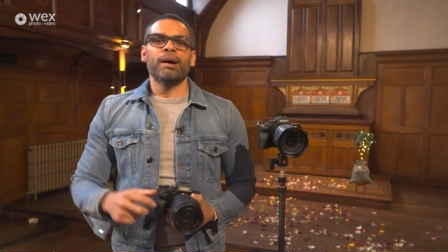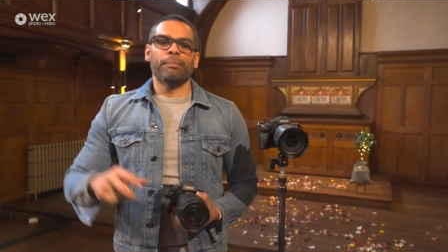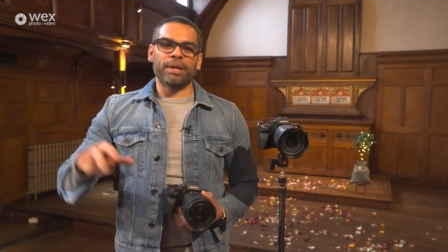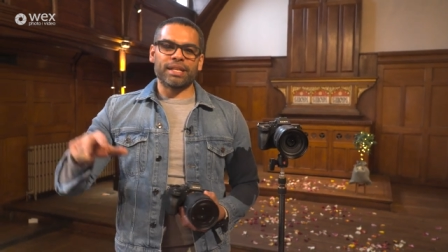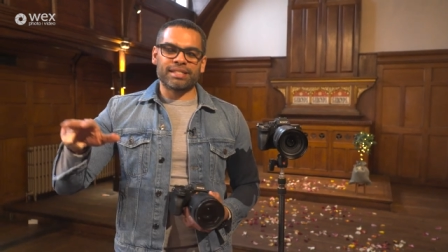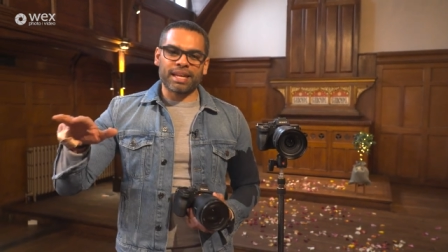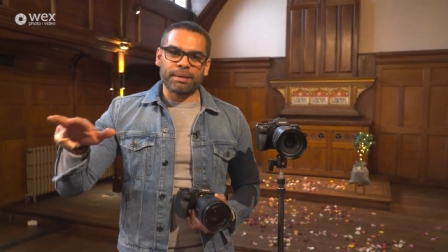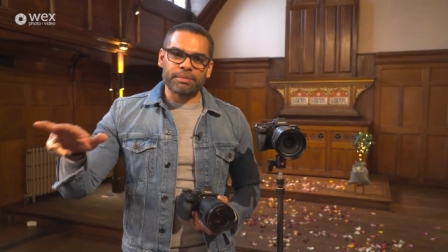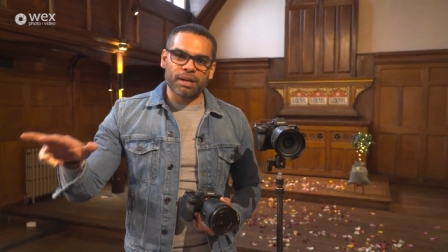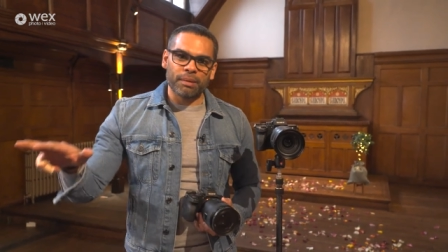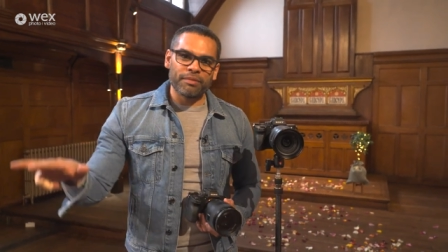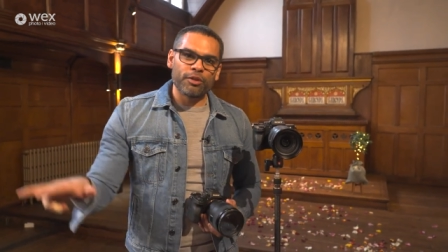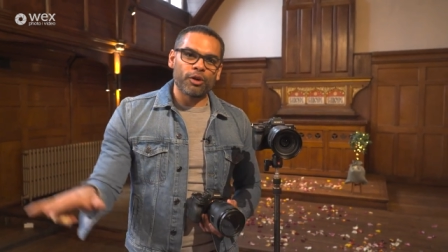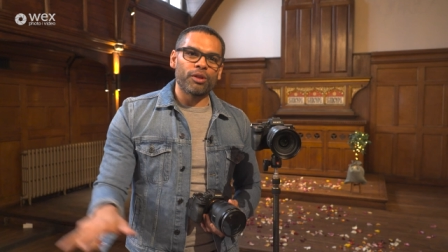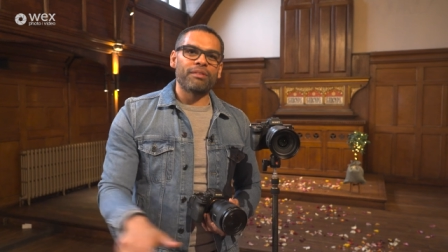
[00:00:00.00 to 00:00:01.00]
but at the same time,
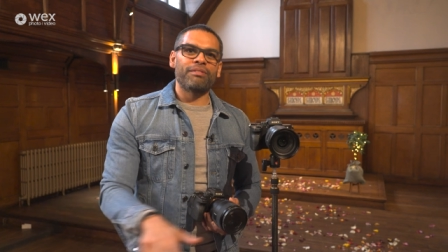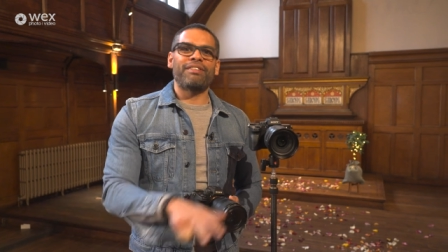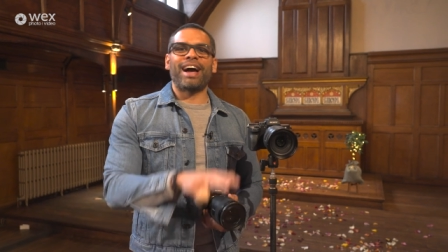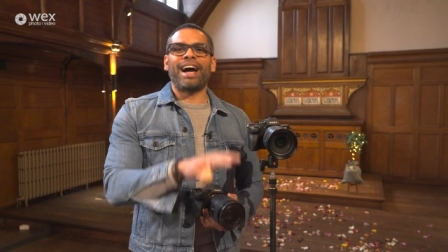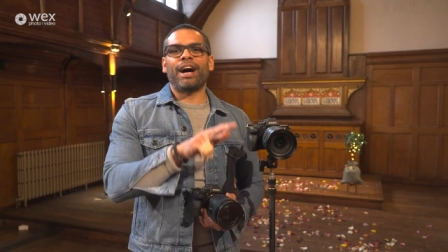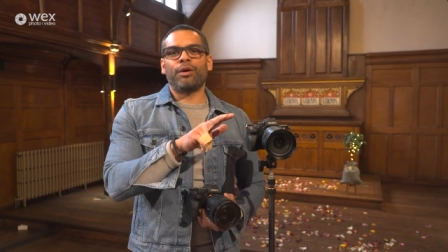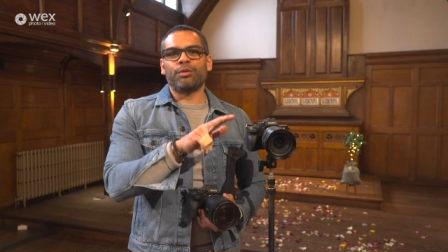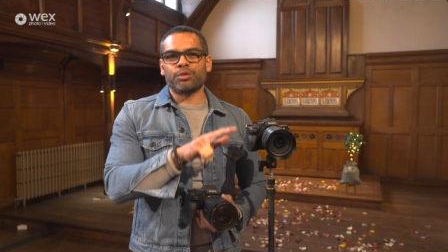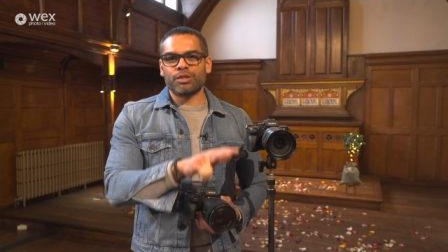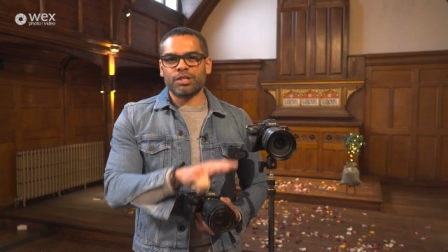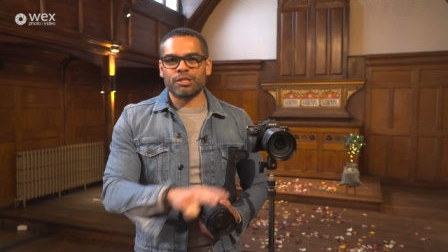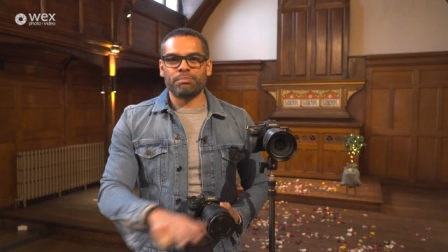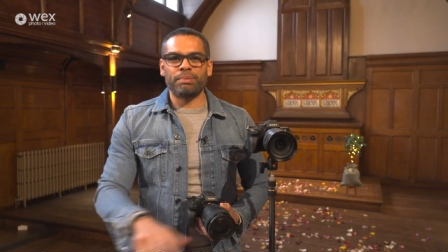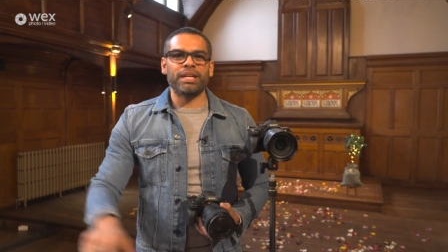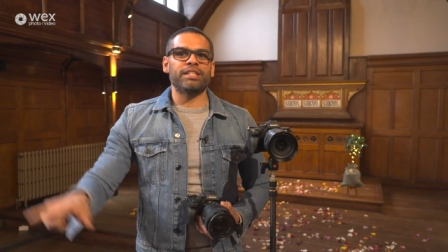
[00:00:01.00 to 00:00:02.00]
if you've got the vowels or the
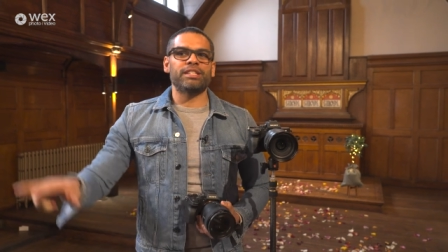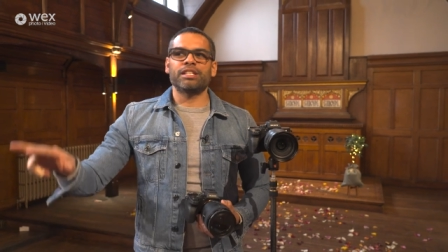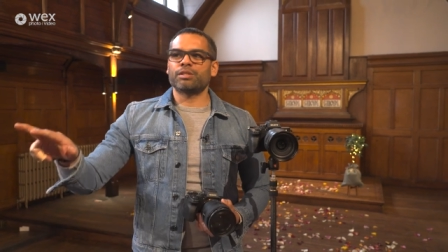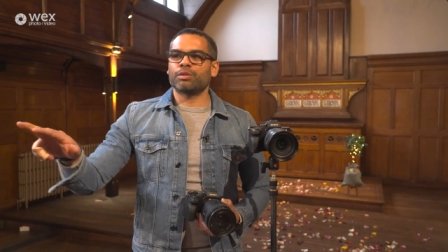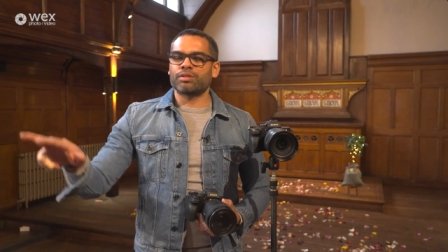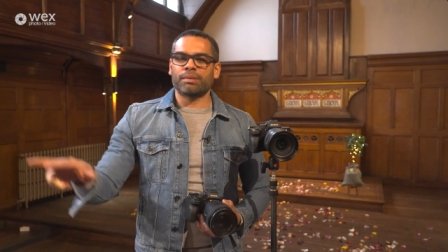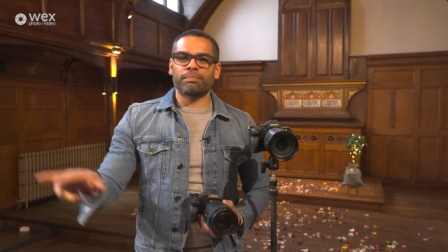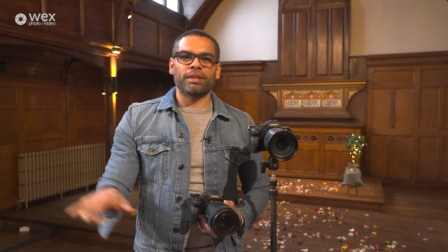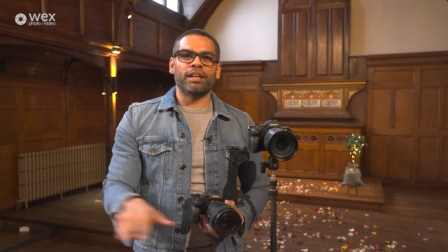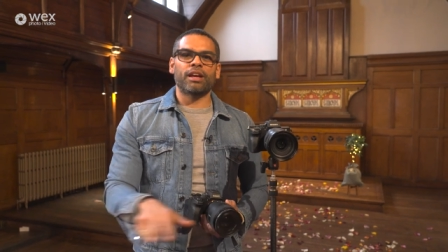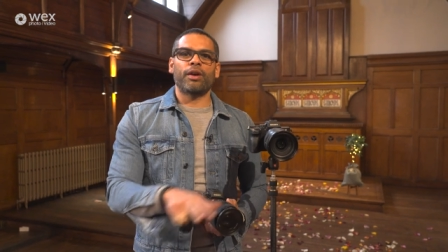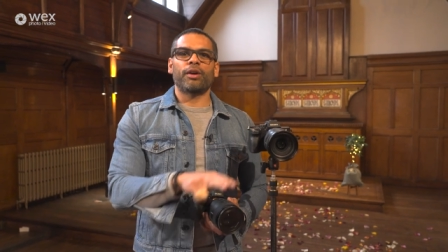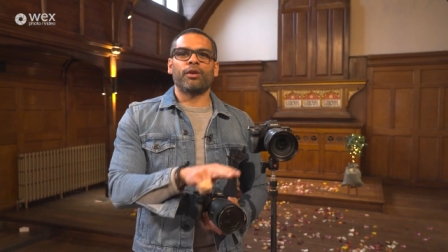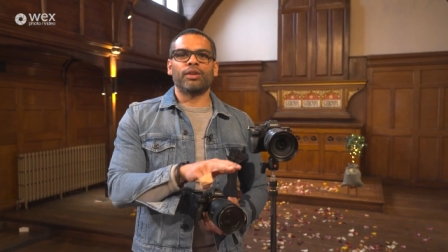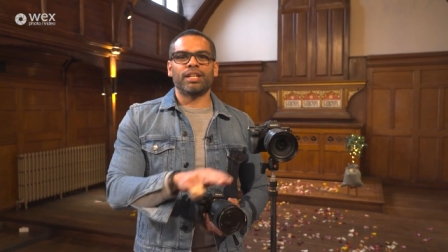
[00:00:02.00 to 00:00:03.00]
speeches or something
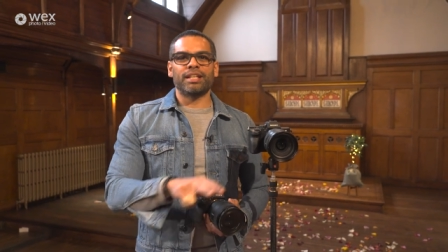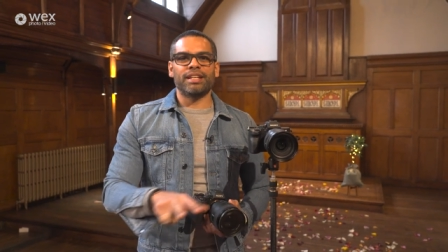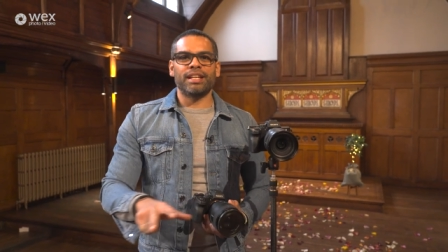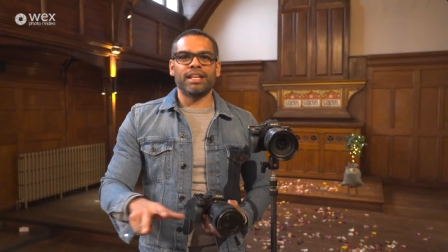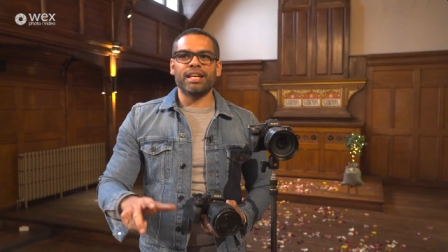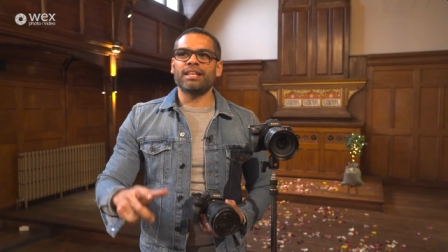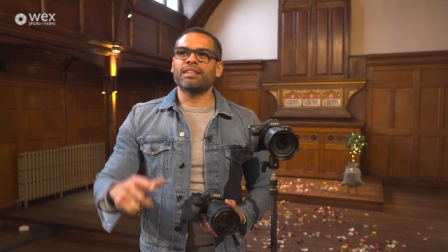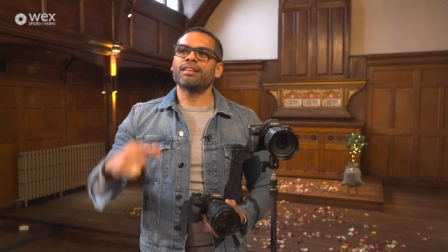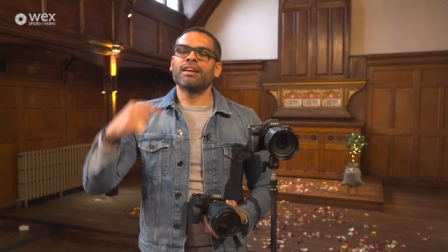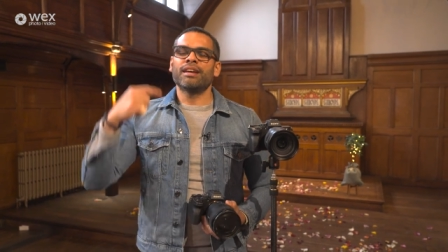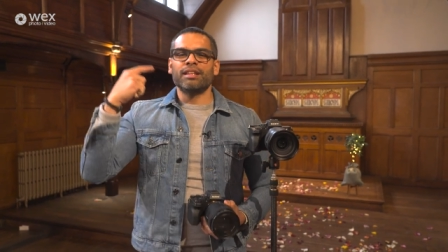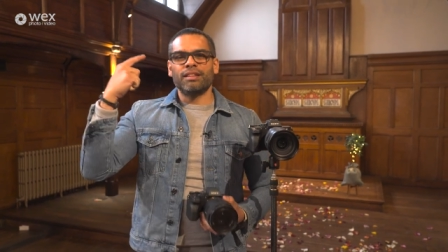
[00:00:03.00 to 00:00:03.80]
going on underneath,